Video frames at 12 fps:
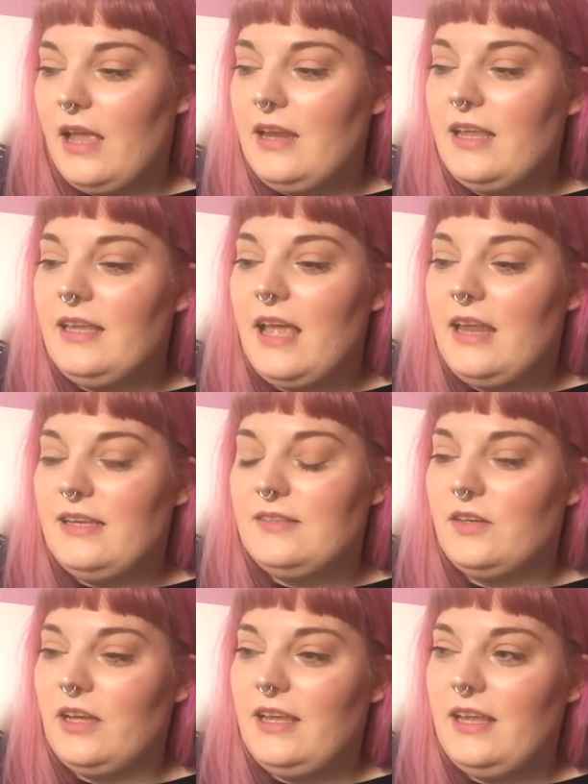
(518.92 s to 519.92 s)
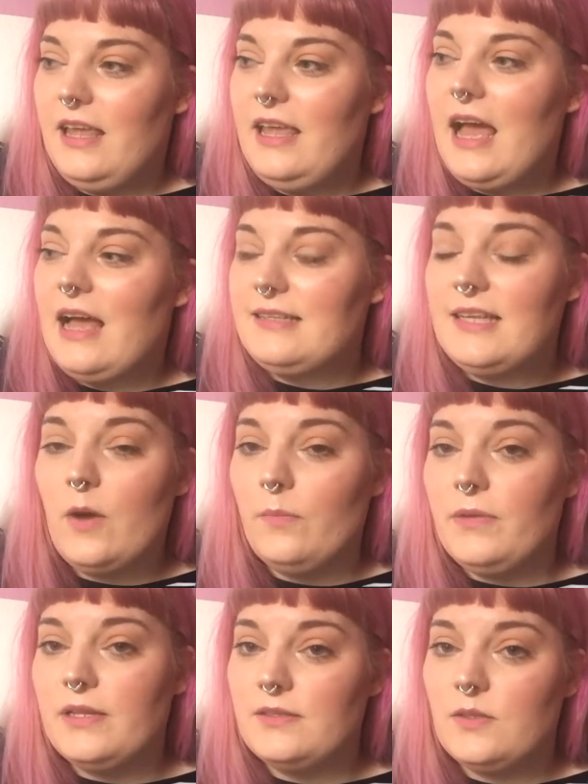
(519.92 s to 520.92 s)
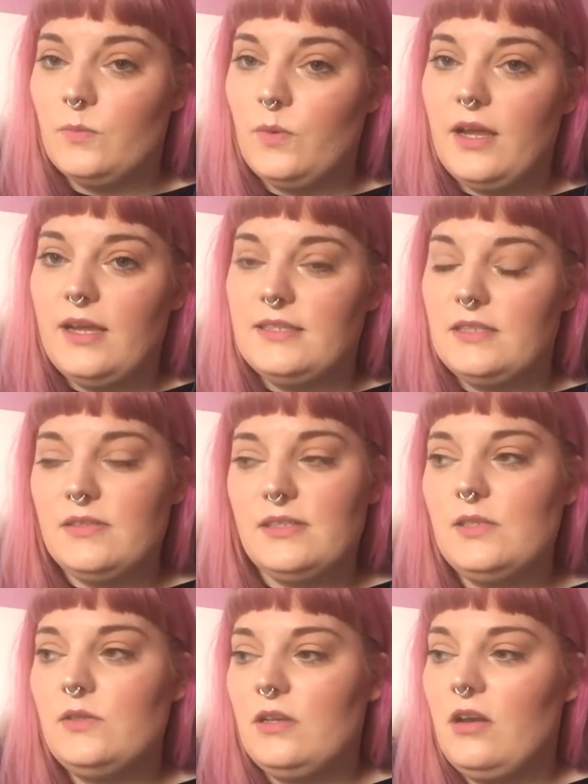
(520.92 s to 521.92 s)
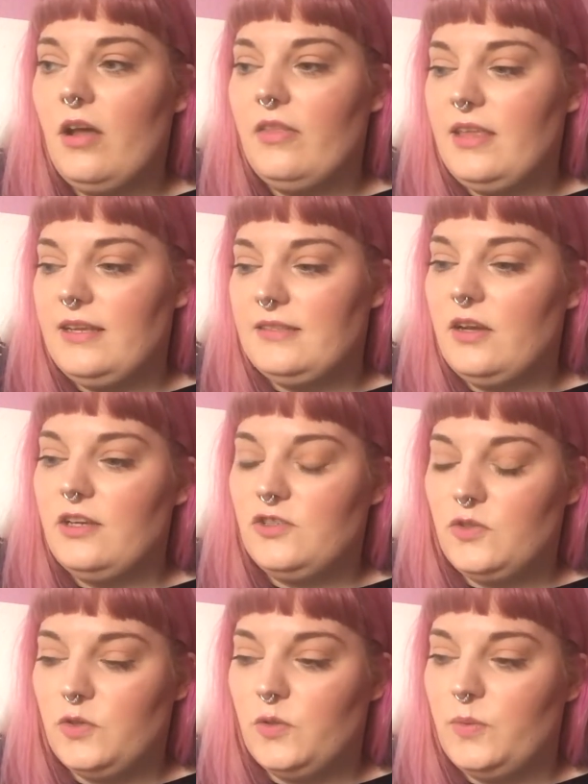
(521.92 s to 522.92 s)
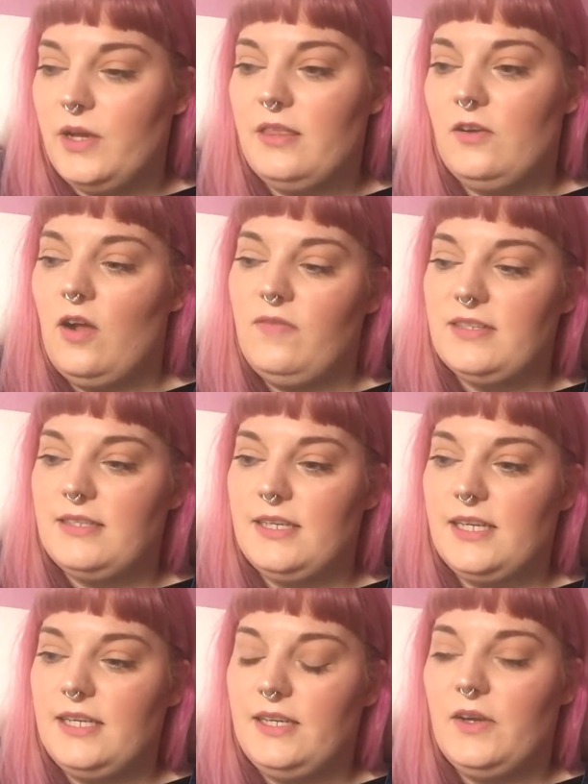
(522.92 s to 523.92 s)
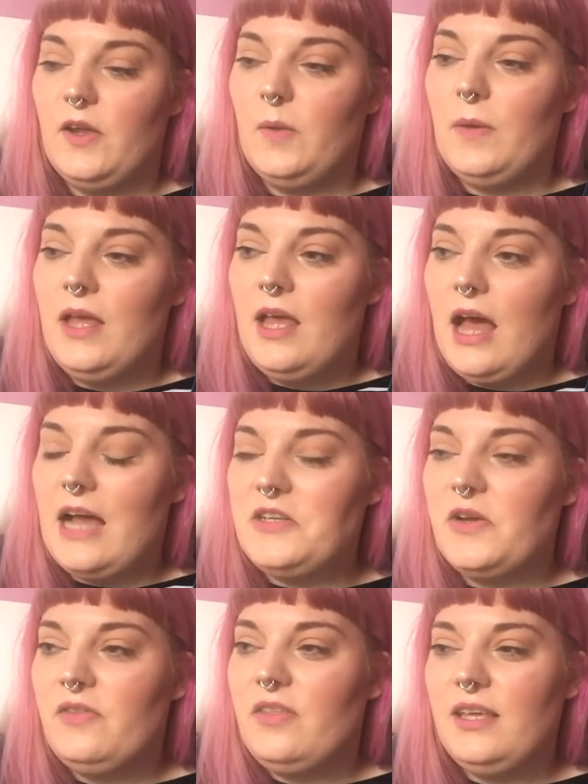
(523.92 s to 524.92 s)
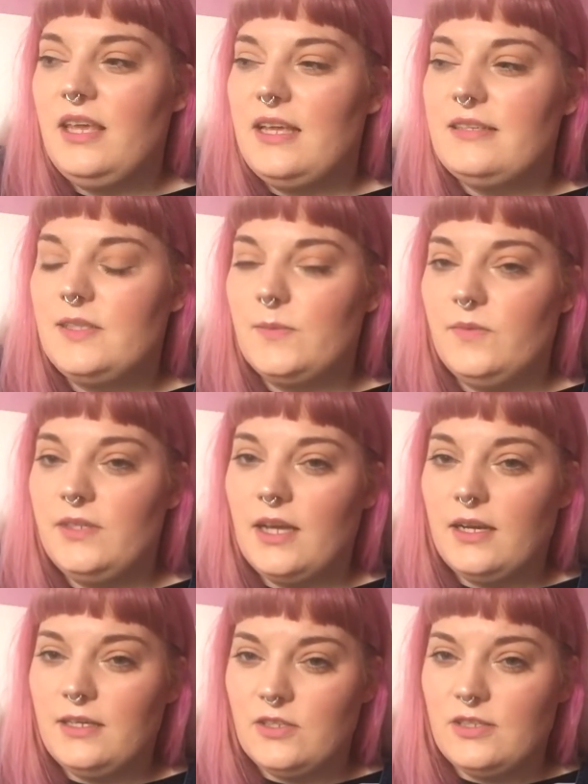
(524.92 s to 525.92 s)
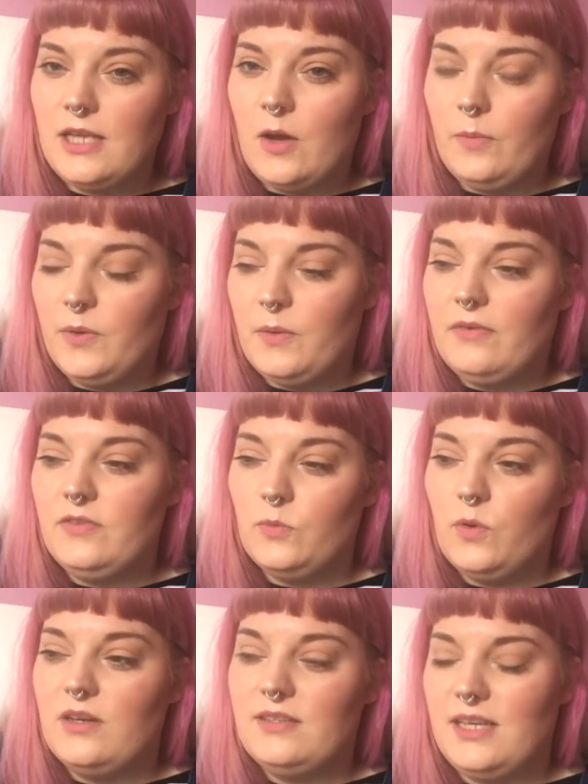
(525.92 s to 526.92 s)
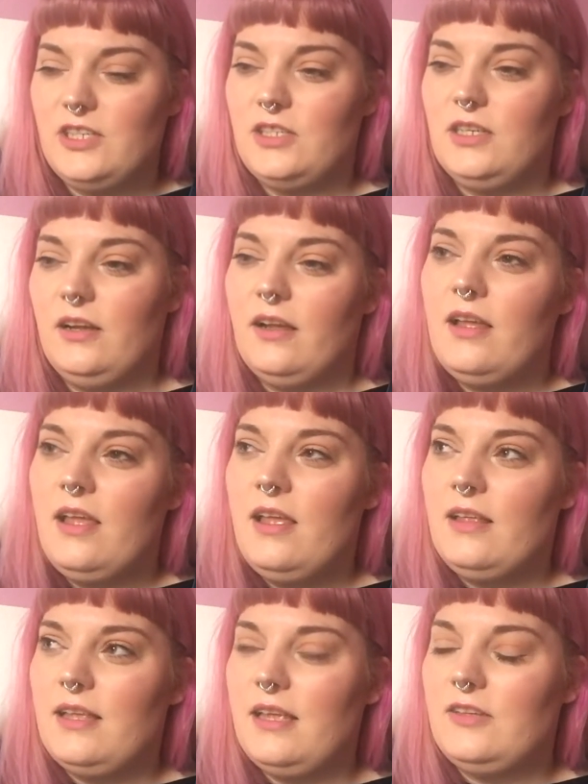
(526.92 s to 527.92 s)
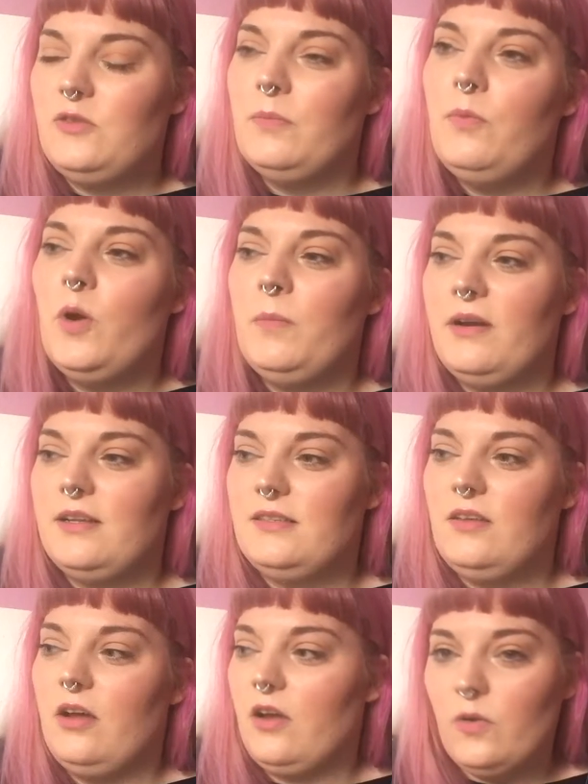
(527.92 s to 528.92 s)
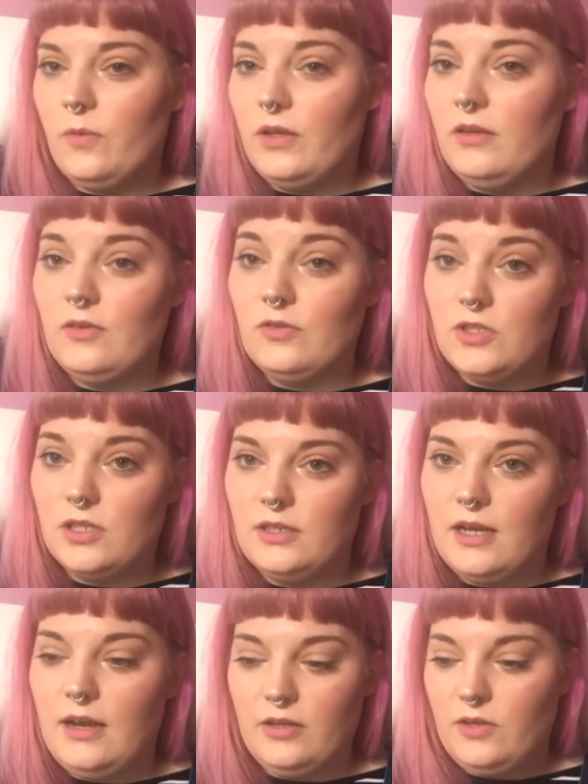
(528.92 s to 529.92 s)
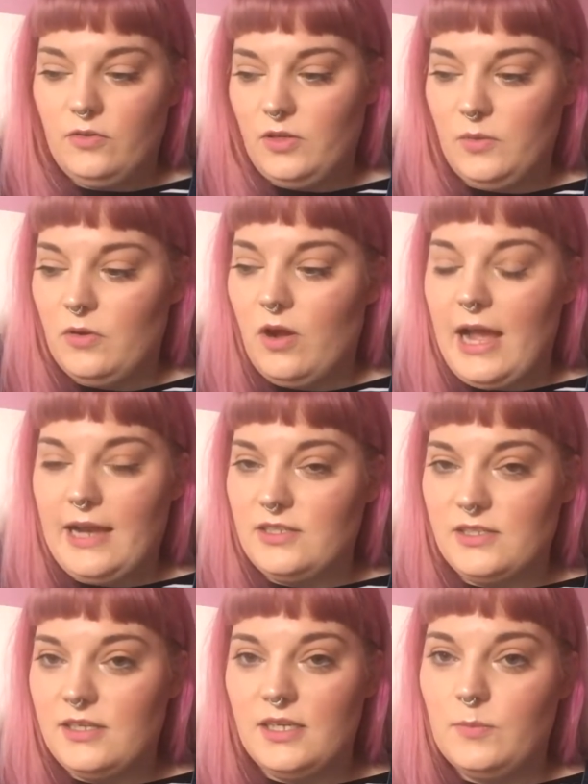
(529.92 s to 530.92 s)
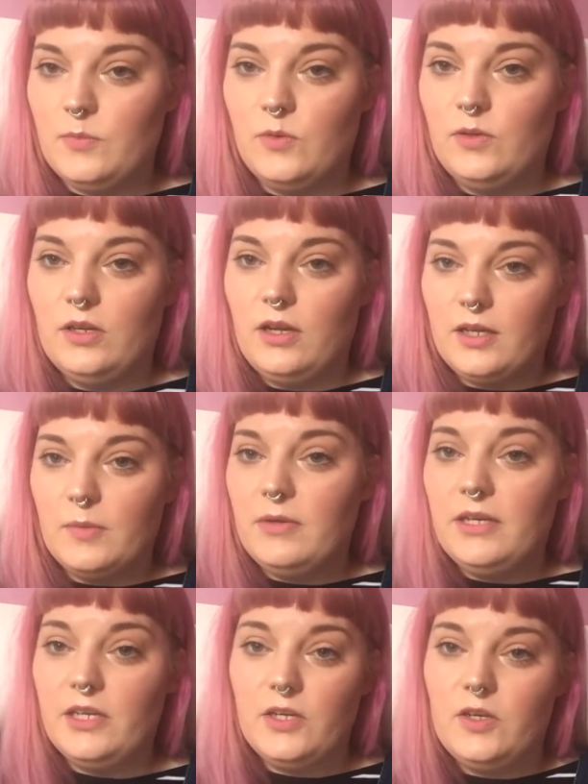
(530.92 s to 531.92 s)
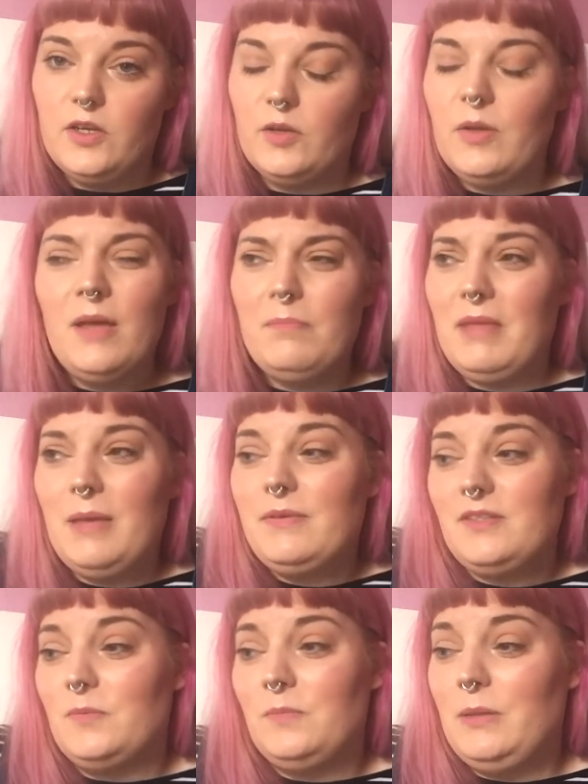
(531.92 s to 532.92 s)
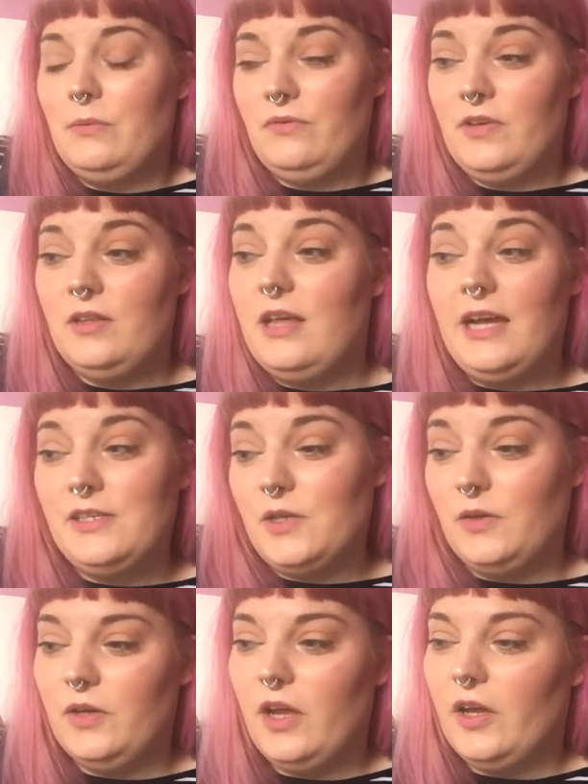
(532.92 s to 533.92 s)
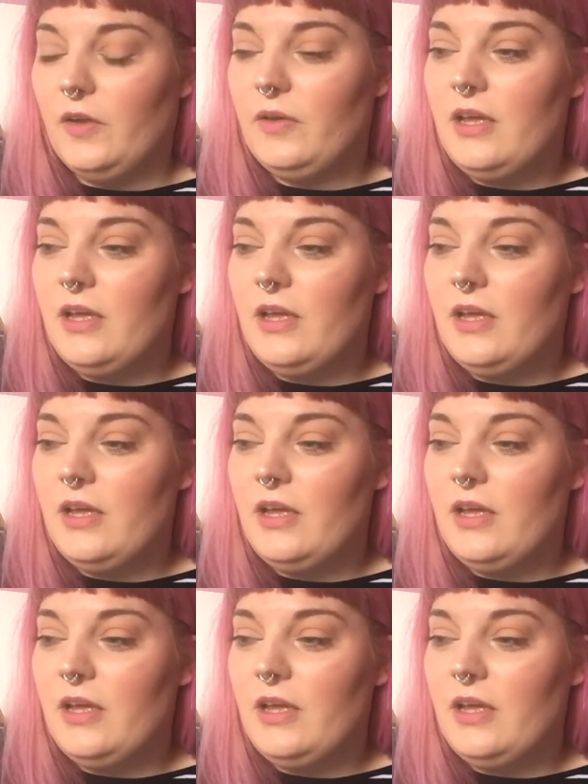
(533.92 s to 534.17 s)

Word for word: and again it's like it, it, has helped me in some ways there are still a lot of things that I struggle with and obviously you know I don't think it is something that can just help you after one session like to a point where it's like oh you're done now like you're, you're not anxious anymore you're like completely new maybe some people feel that I don't know